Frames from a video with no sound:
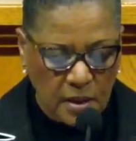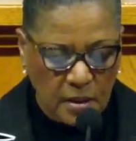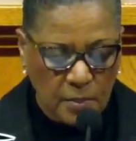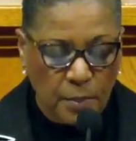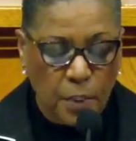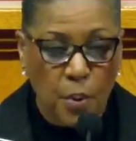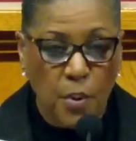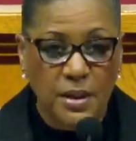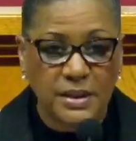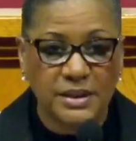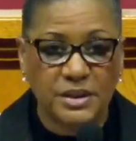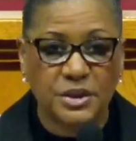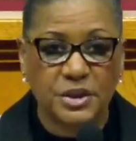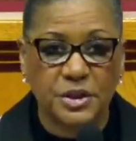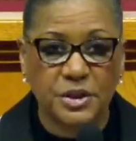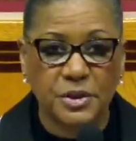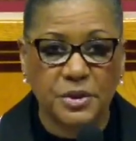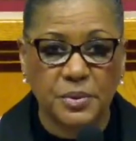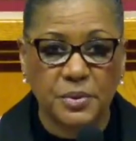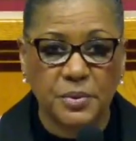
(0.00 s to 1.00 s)
Point
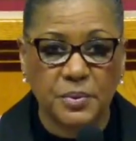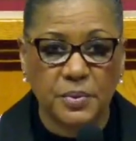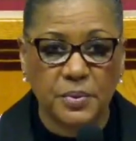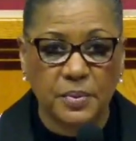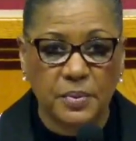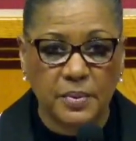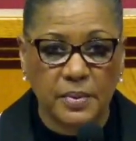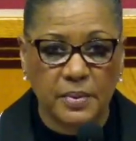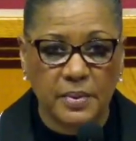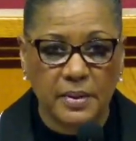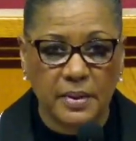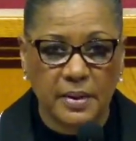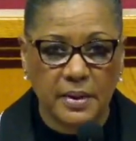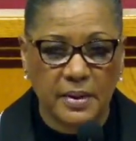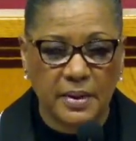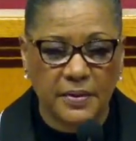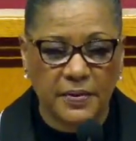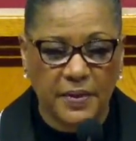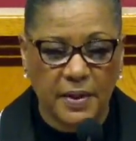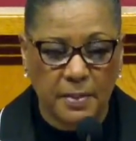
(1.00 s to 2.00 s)
two,
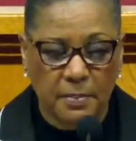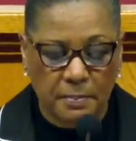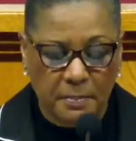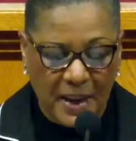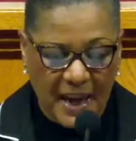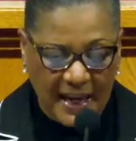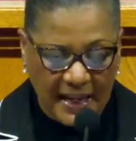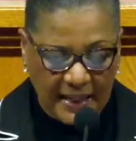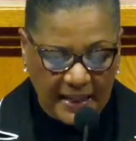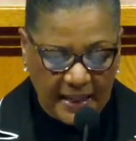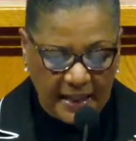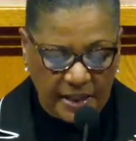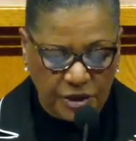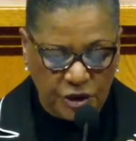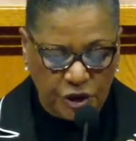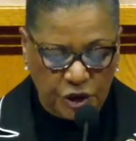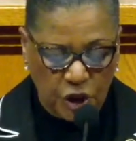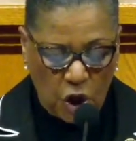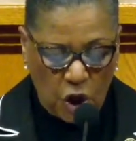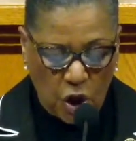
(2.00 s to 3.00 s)
the biting
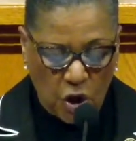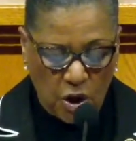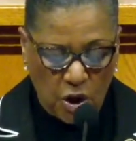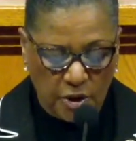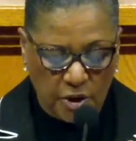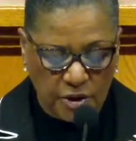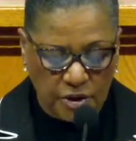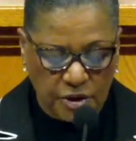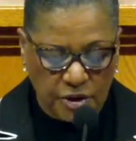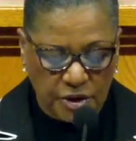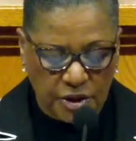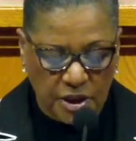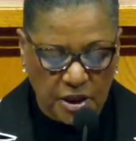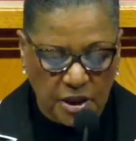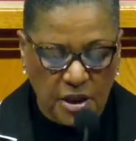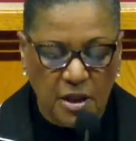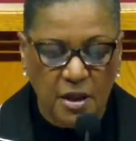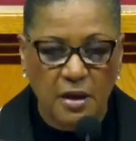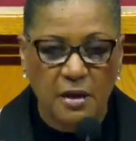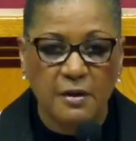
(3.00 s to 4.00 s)
charge,
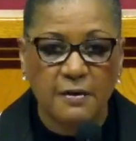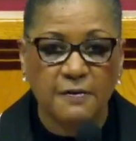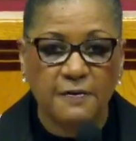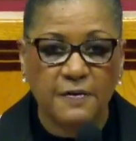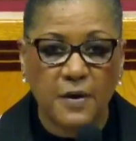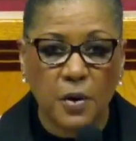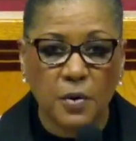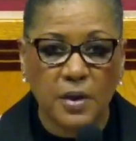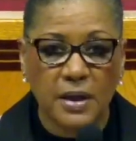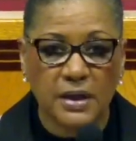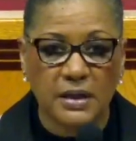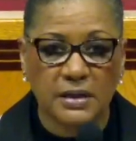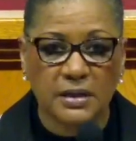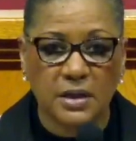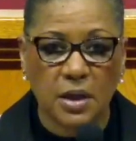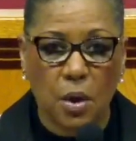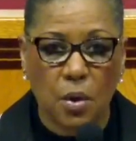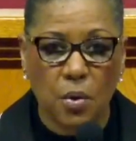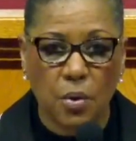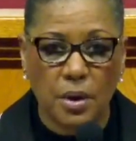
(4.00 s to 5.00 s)
focus
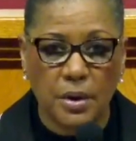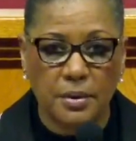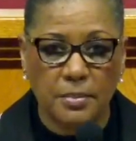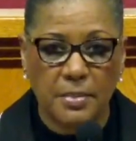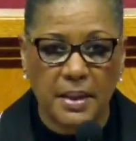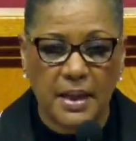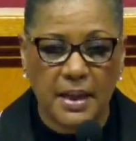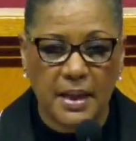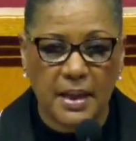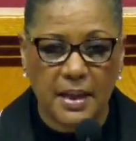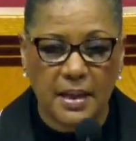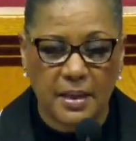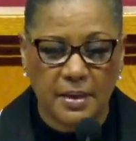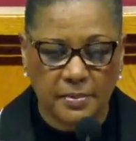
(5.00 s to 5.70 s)
on me.